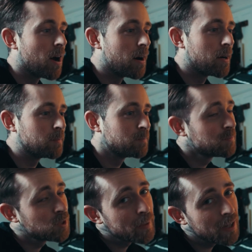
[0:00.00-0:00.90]
Um,
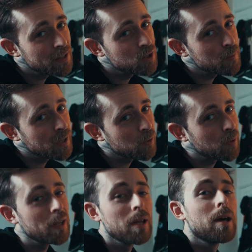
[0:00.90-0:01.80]
should be nice, should be a good
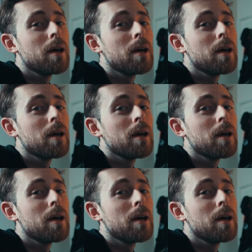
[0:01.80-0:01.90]
one.